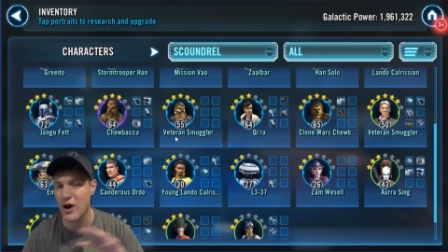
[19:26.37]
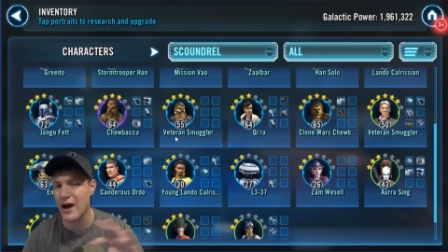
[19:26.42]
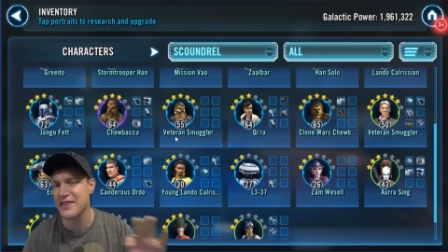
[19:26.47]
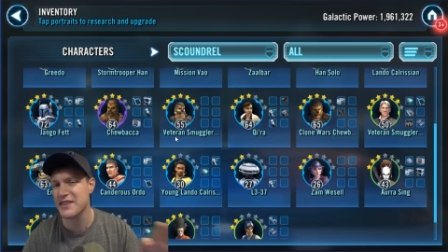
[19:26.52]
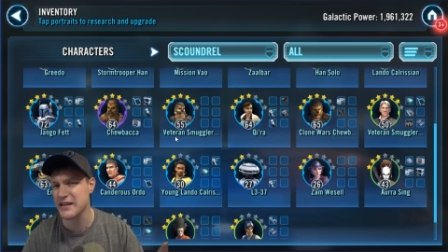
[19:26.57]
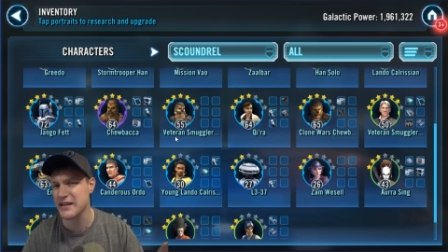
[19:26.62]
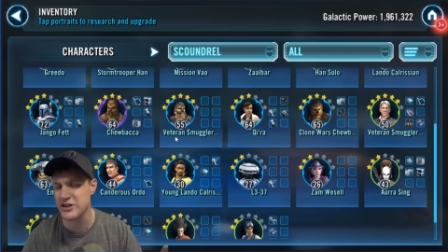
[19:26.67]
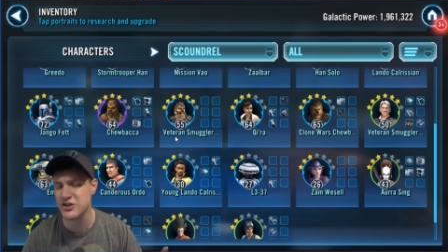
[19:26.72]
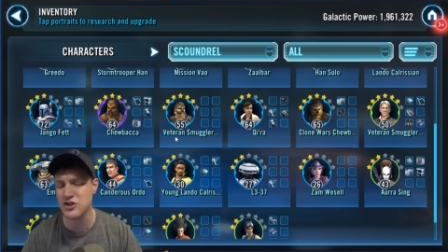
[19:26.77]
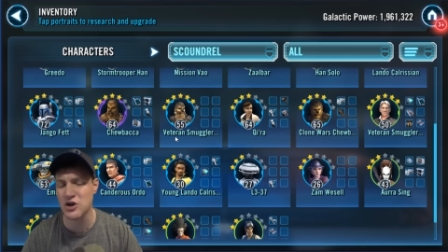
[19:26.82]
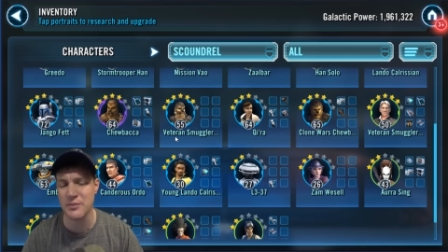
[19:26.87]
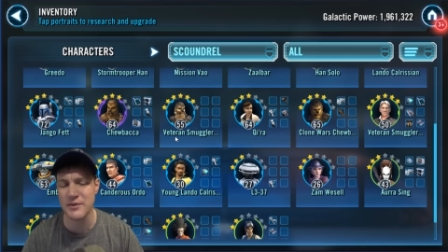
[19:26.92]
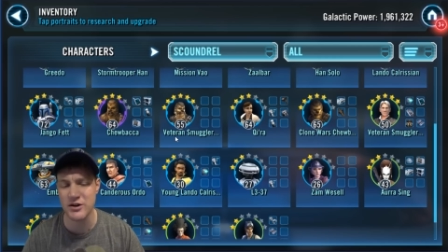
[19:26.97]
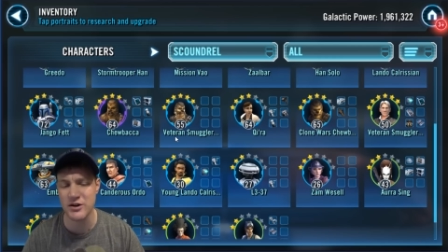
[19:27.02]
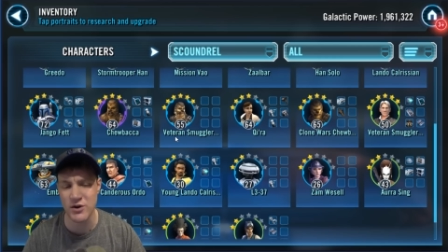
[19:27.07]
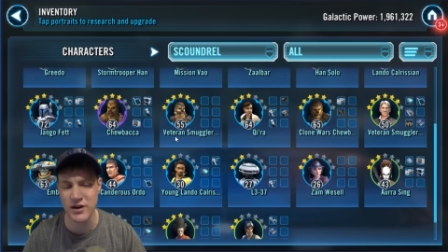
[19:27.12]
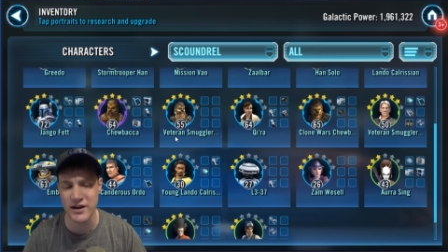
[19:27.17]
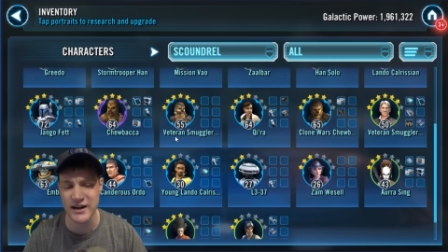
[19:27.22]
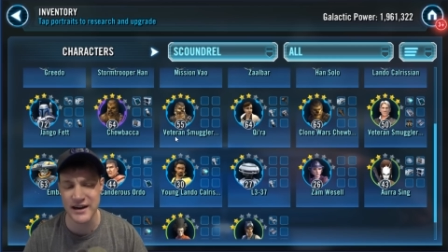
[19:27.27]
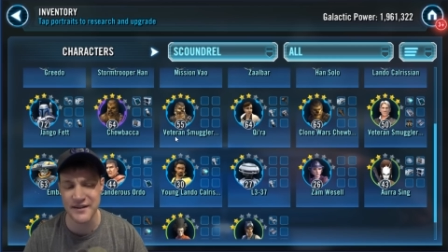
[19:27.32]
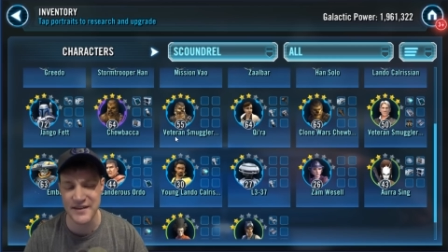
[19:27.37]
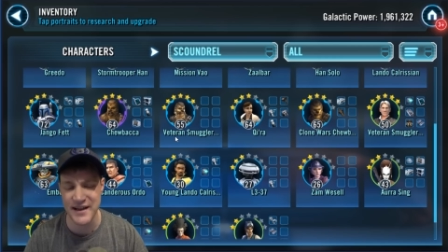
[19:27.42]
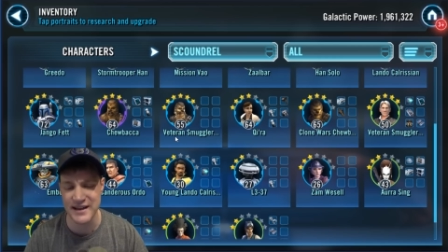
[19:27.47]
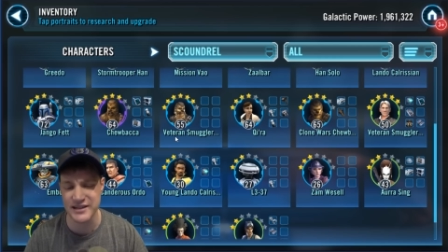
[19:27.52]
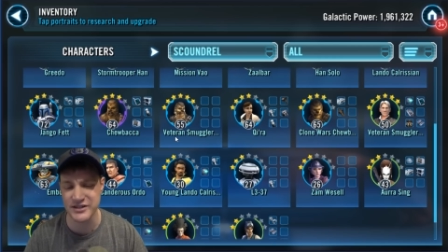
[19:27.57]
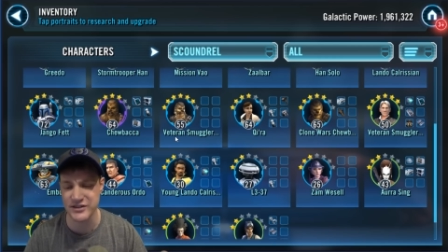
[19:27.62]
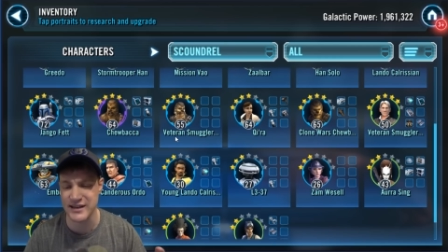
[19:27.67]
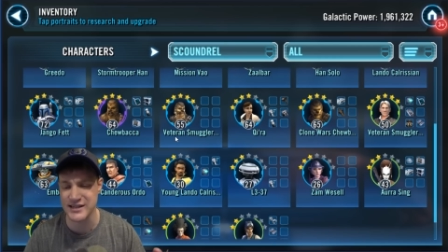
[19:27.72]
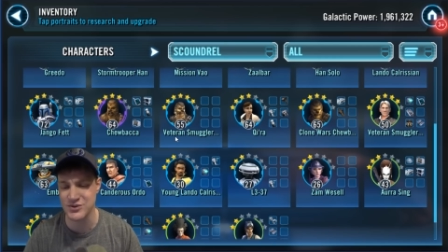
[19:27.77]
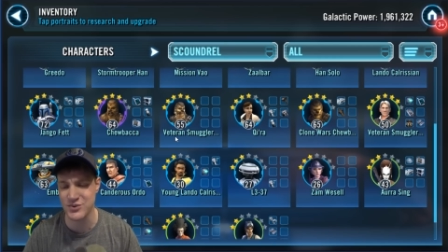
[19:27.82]
I think you told me you're working on
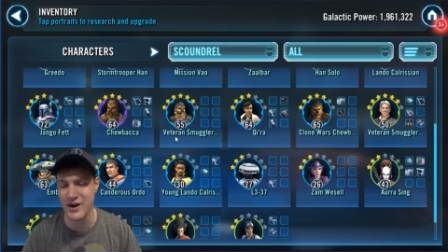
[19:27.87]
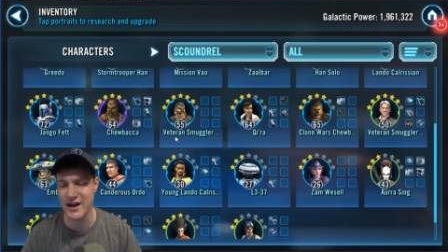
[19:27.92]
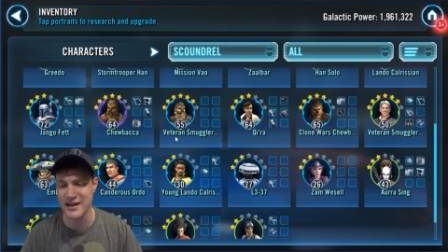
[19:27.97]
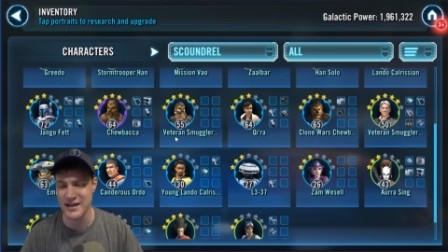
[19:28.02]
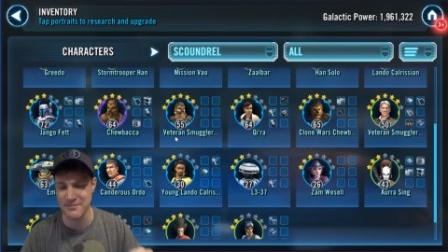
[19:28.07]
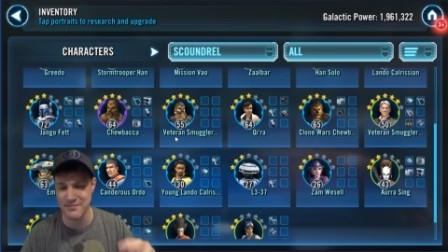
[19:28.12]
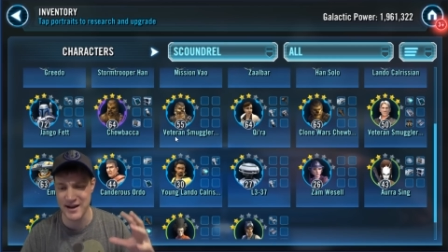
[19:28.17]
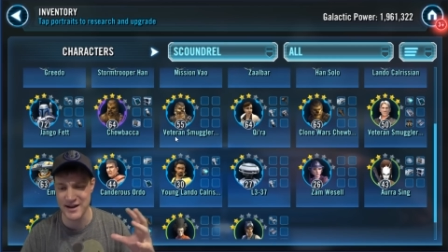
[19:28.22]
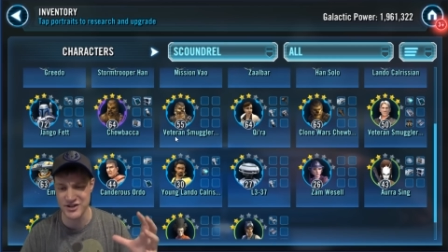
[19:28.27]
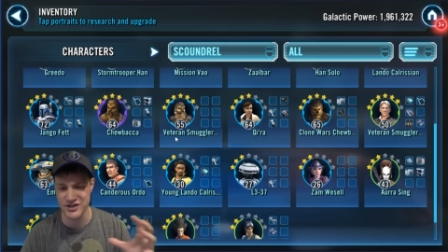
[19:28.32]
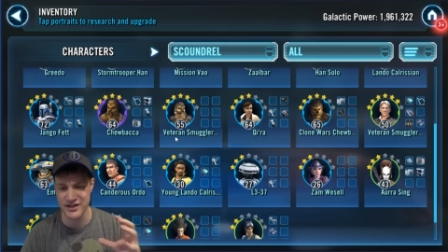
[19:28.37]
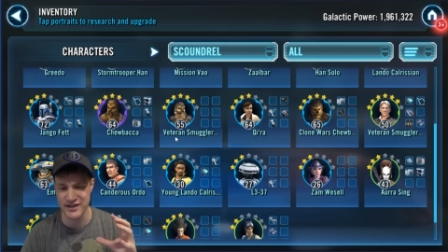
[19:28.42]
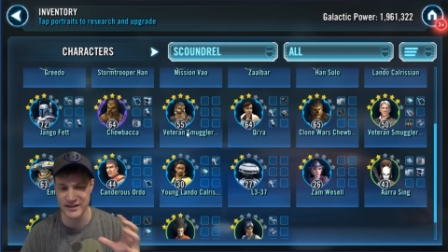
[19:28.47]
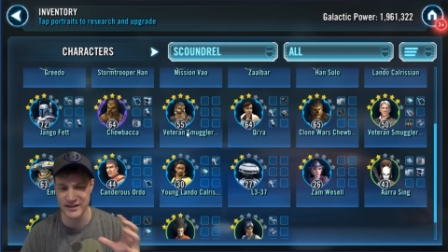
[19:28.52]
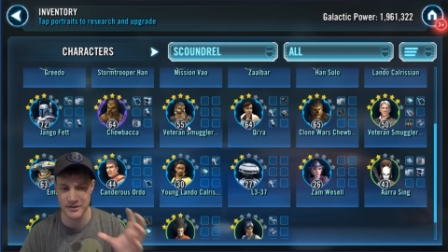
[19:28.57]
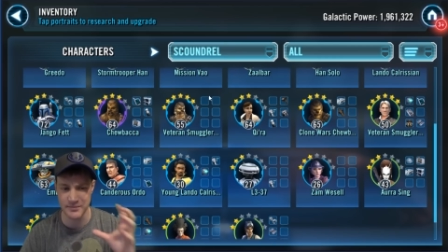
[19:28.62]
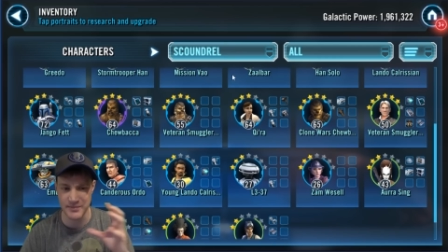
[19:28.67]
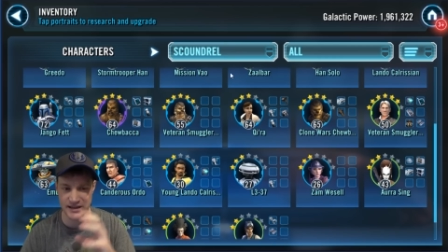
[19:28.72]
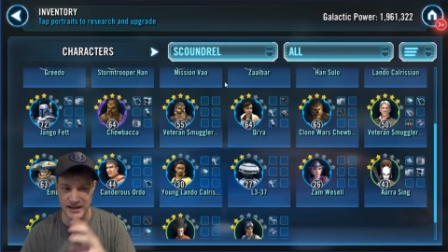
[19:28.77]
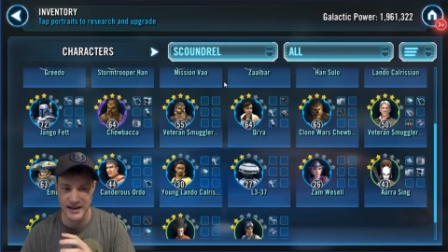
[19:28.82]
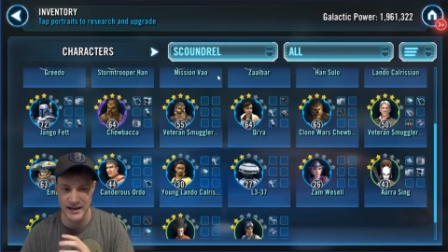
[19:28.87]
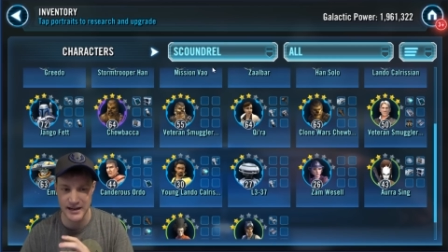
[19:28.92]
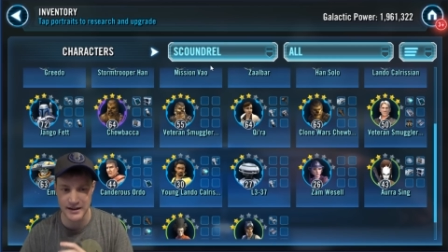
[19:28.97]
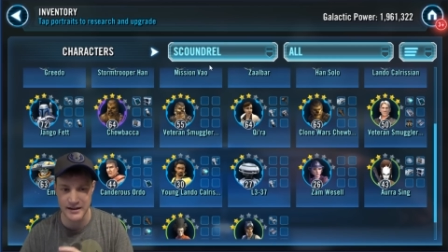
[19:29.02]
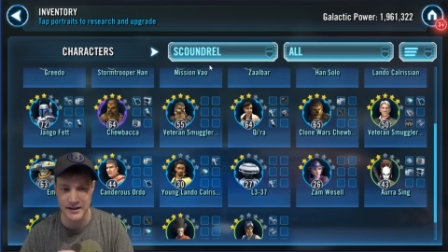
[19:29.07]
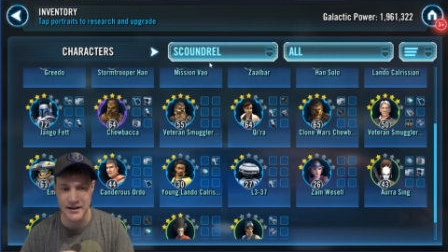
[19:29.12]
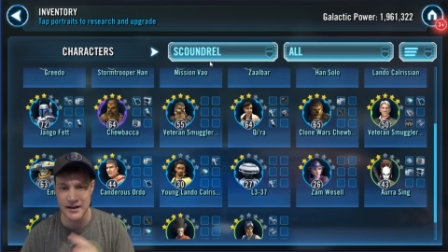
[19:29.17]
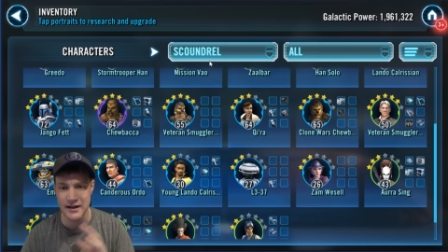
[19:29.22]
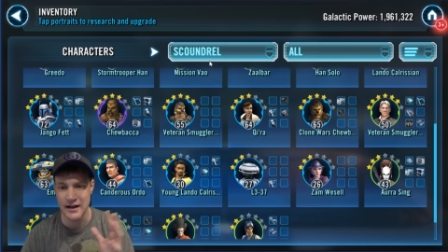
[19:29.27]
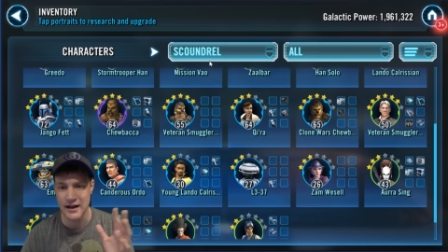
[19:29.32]
that, so that's why I didn't mention it at the beginning.